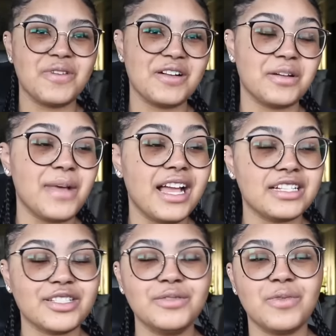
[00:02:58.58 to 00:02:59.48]
welcome. I
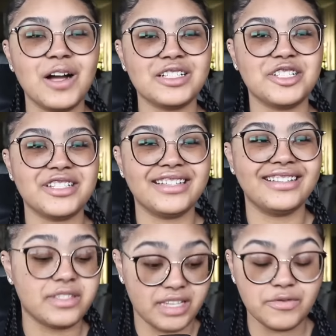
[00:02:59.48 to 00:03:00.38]
actually watched
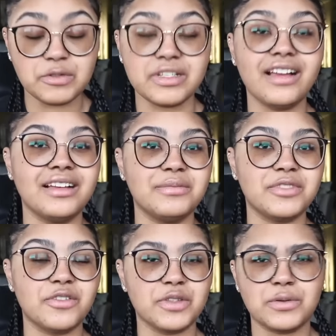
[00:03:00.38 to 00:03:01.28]
it several
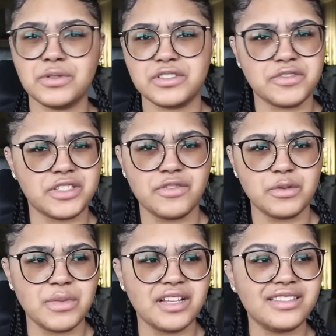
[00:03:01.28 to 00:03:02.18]
times over the course of several
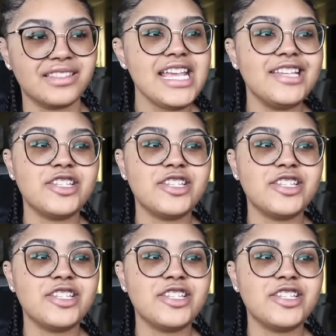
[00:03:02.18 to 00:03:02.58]
months, each